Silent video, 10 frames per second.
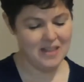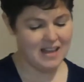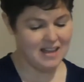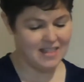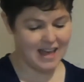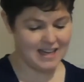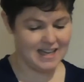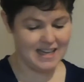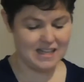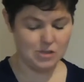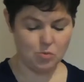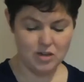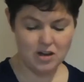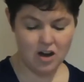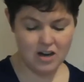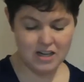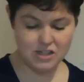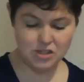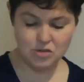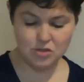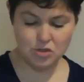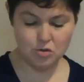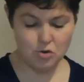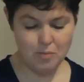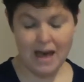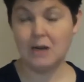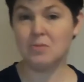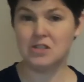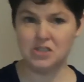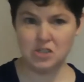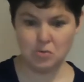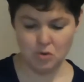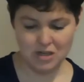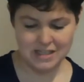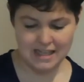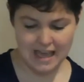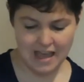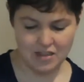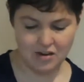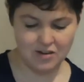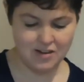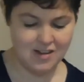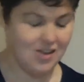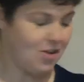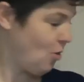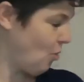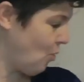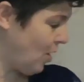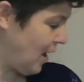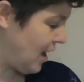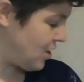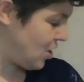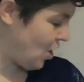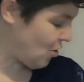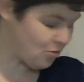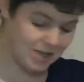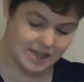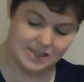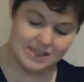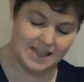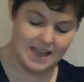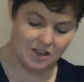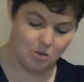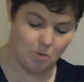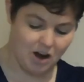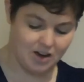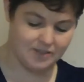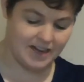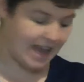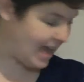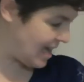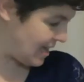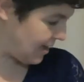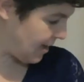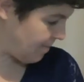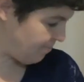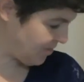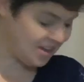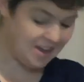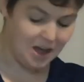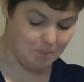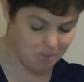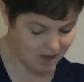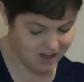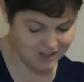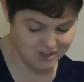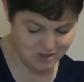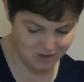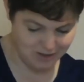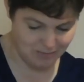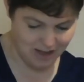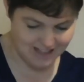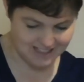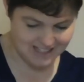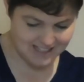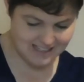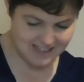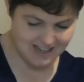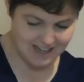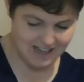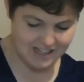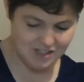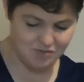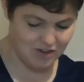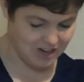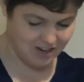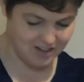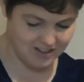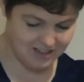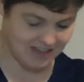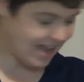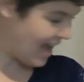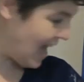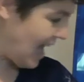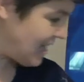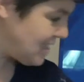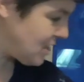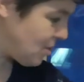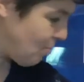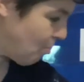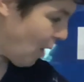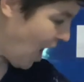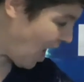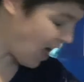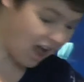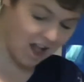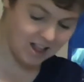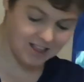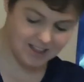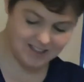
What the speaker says: That is a wooden harness used to group animals to work together. Or a yolk is the yellow part of an egg. A ball, you know what a ball is, a sphere, And to bawl